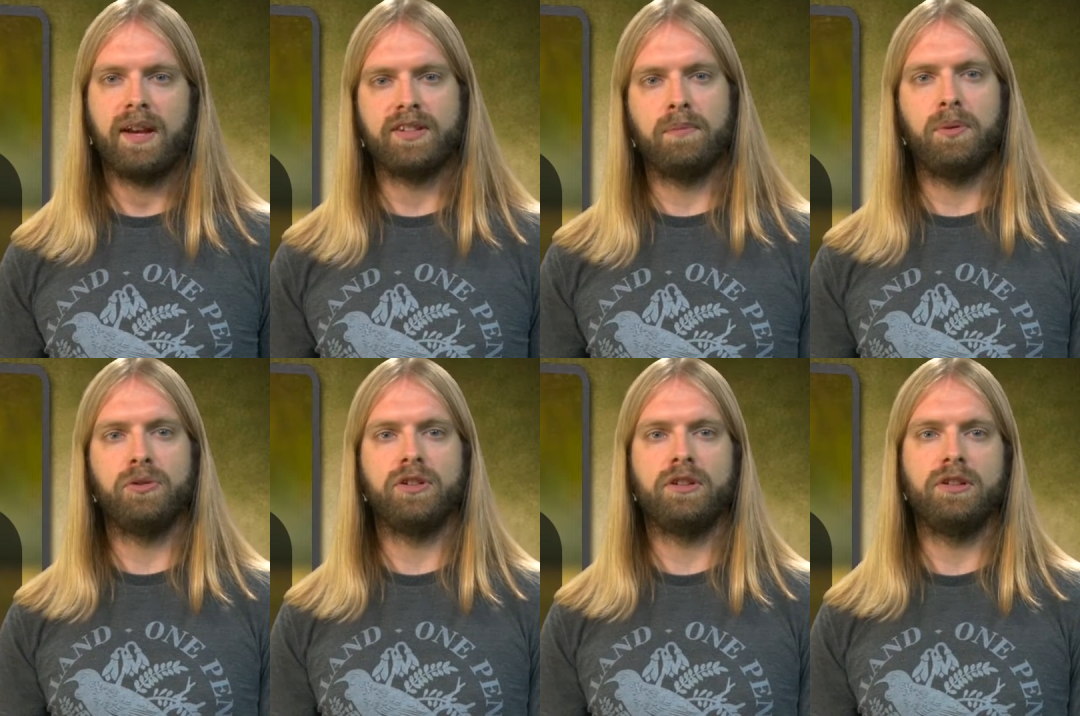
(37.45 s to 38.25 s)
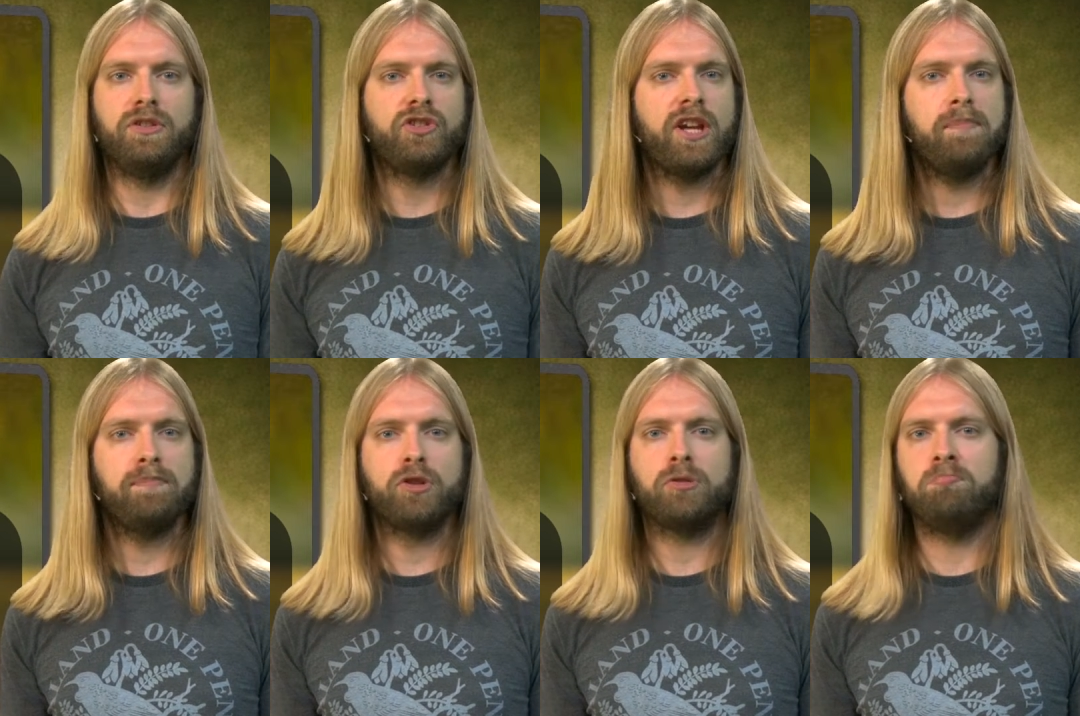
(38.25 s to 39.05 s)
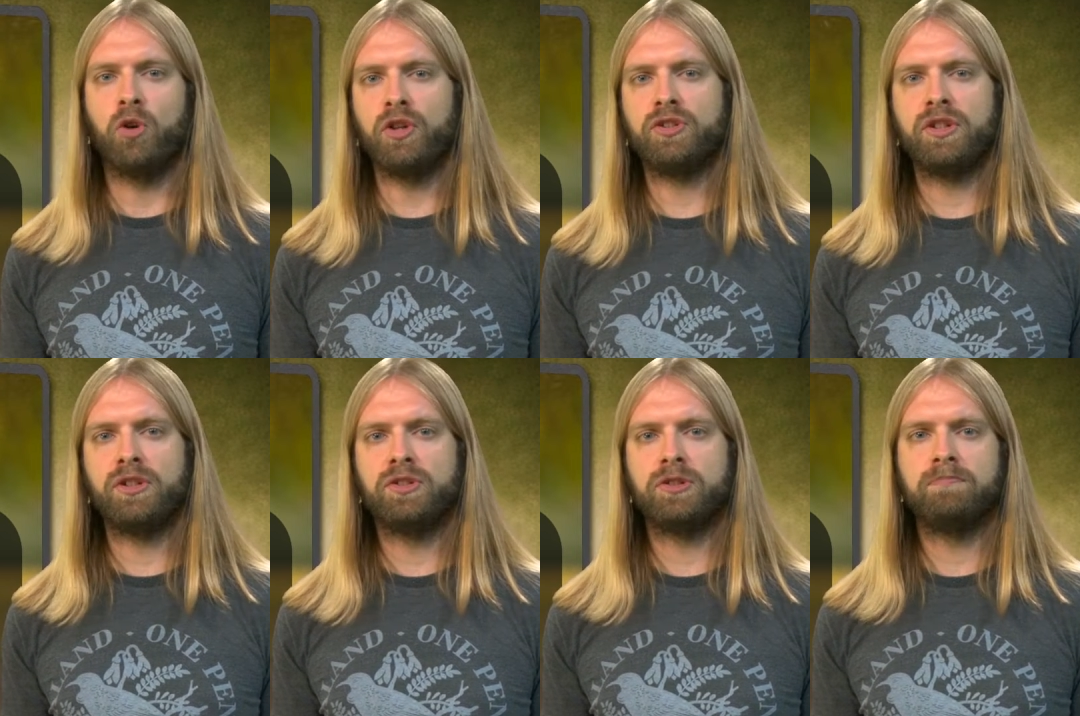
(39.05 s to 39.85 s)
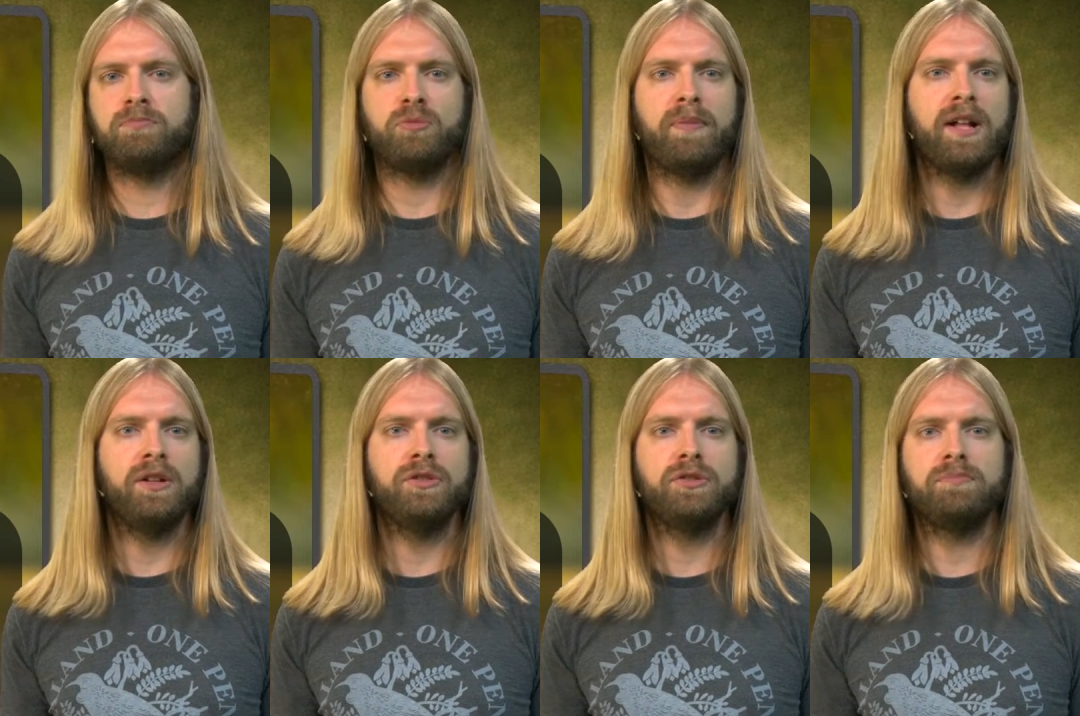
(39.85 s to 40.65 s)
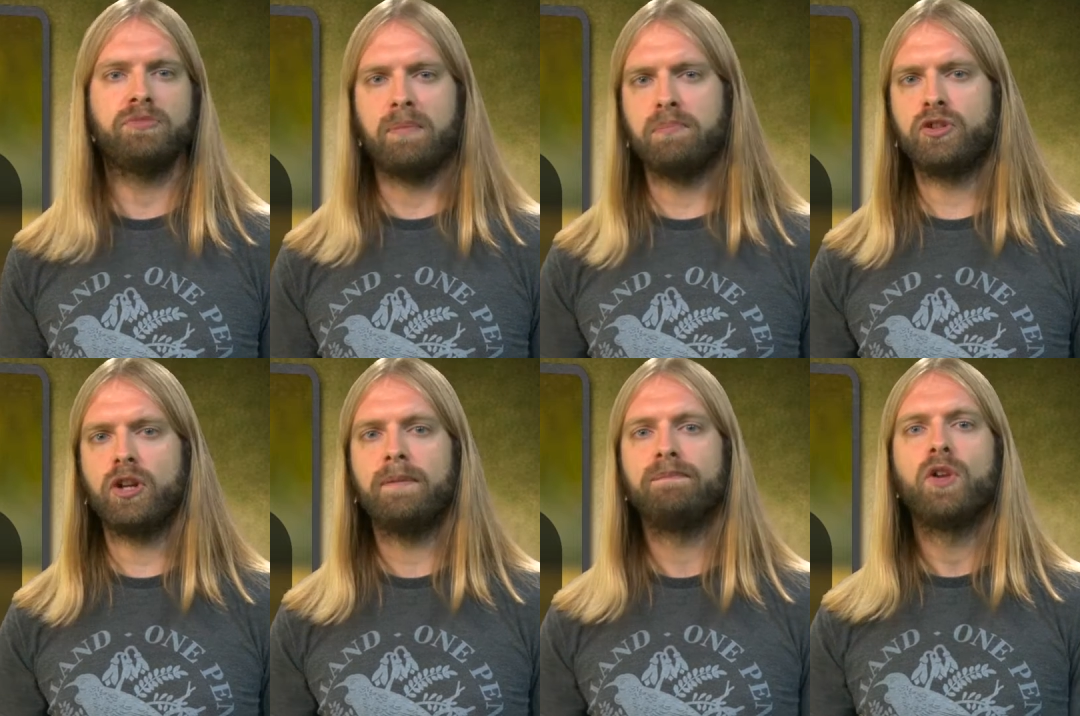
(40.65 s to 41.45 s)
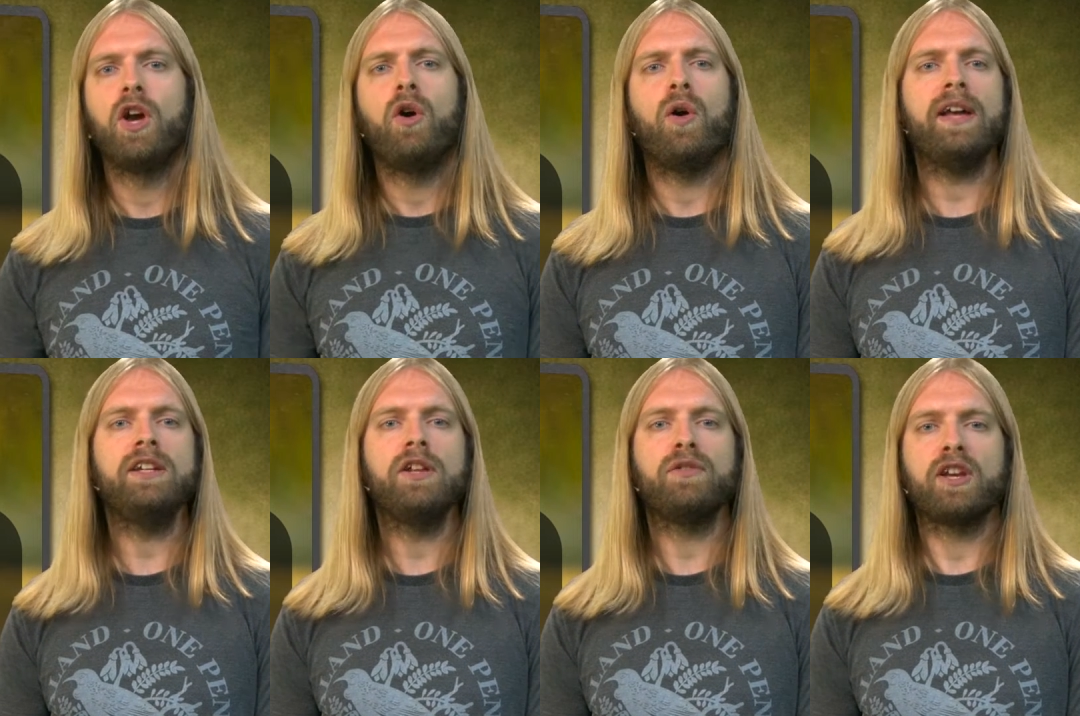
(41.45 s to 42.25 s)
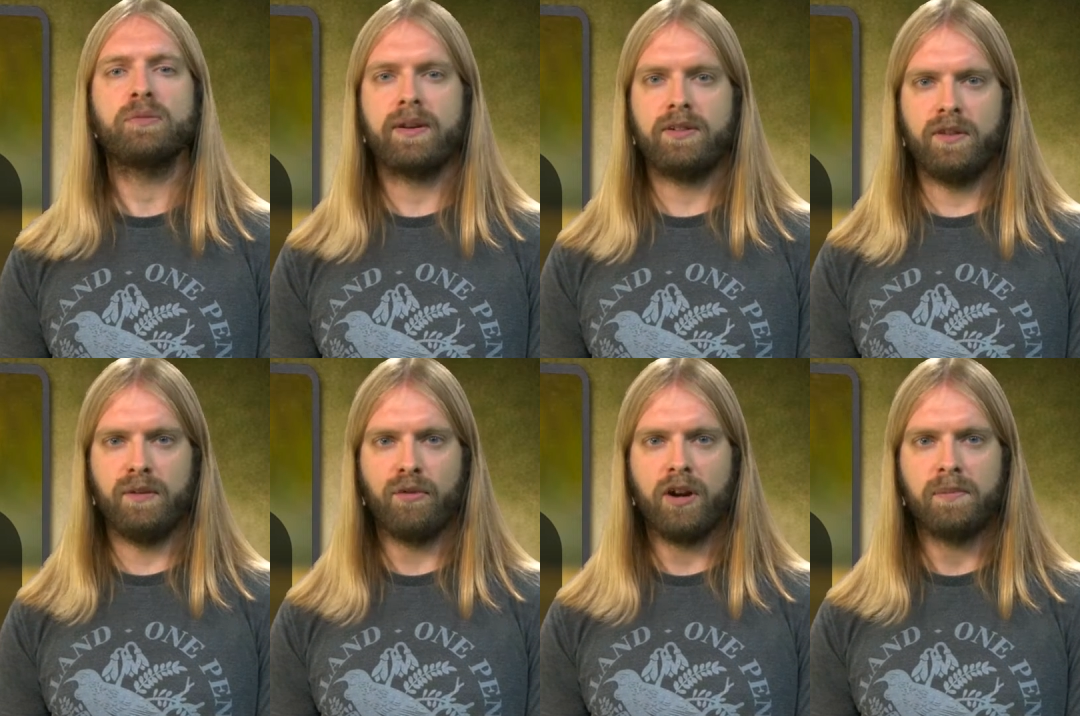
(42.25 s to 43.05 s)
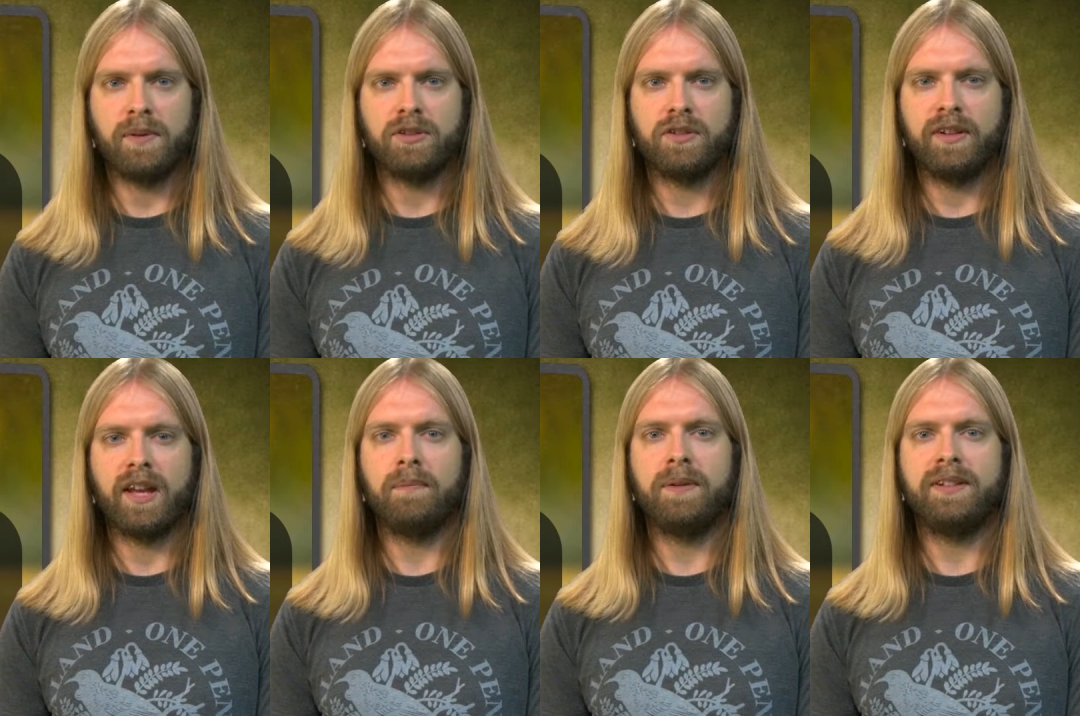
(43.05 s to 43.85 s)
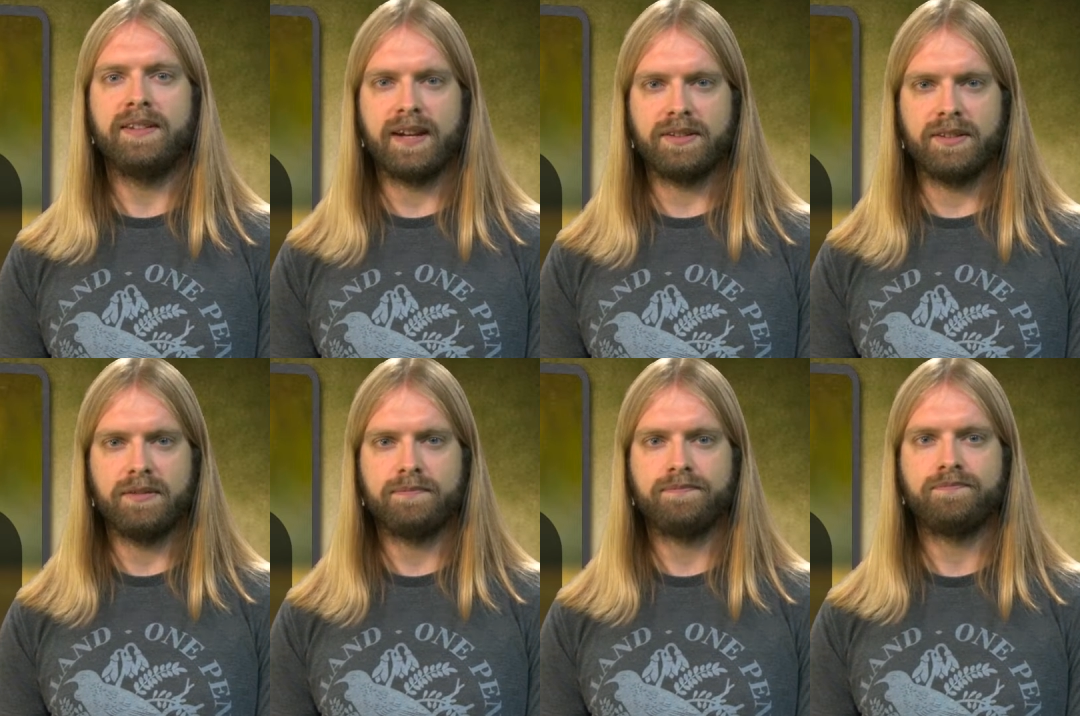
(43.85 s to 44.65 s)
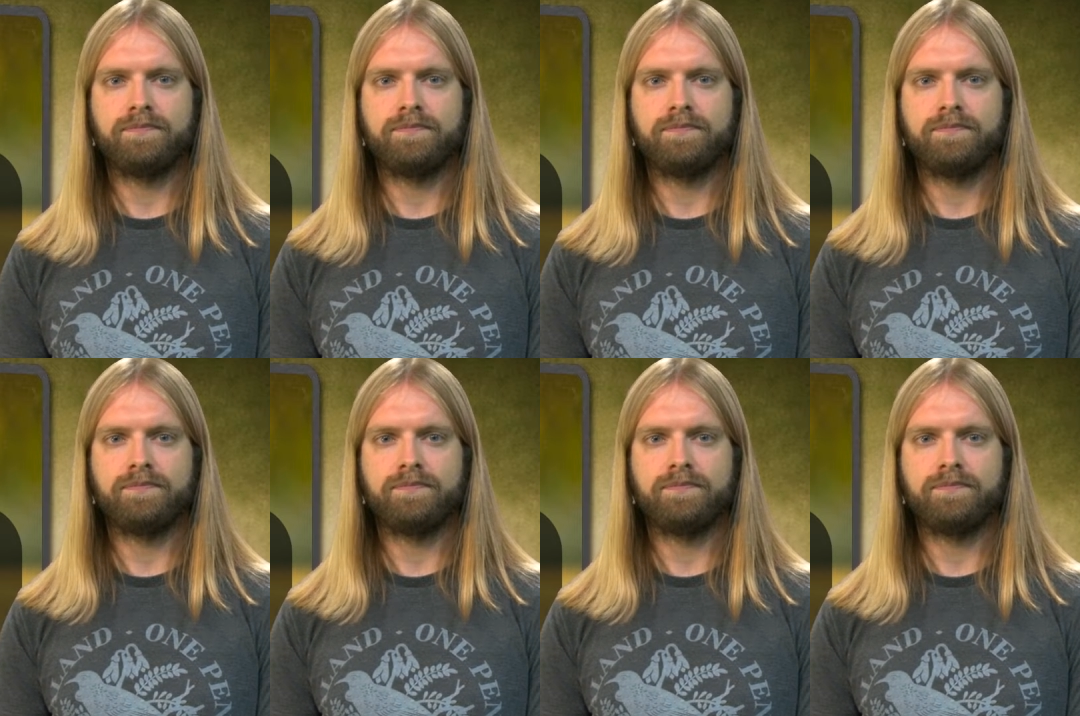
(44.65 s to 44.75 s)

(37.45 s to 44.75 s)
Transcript: Examples include shapes, noises, smells, temperature, or any other aspect of the environment that can be detected.